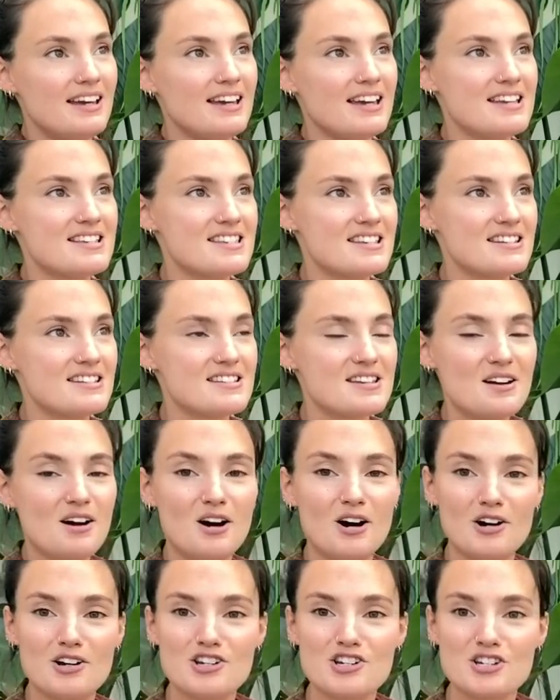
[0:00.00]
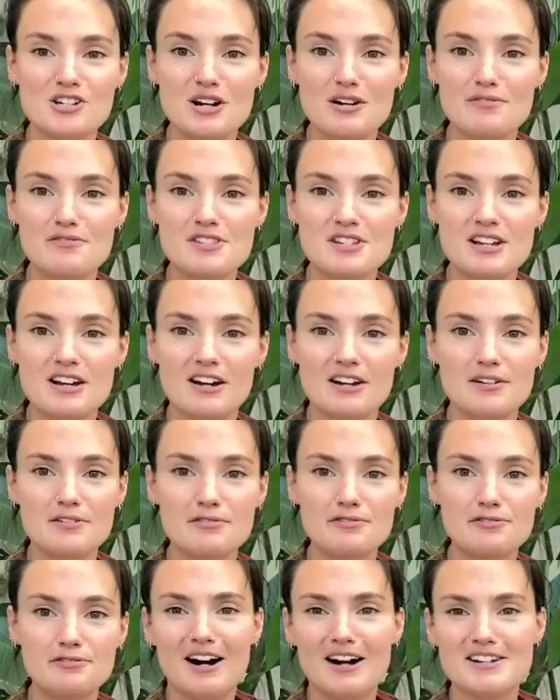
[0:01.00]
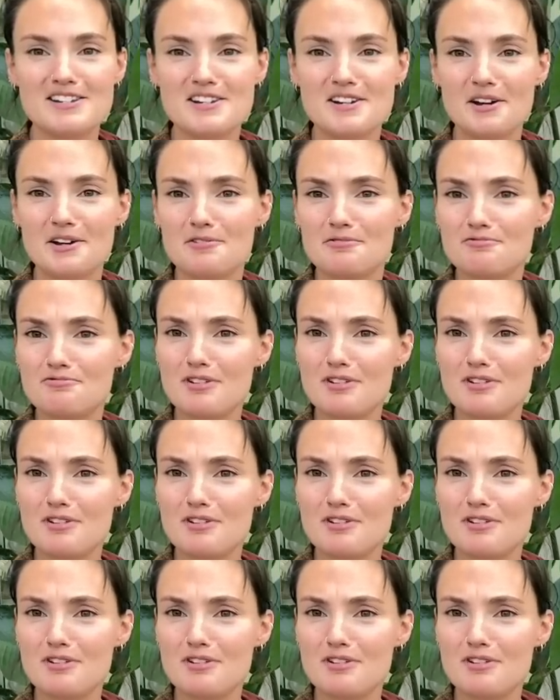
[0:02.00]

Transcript: isn't harsh enough to kind of, I don't know,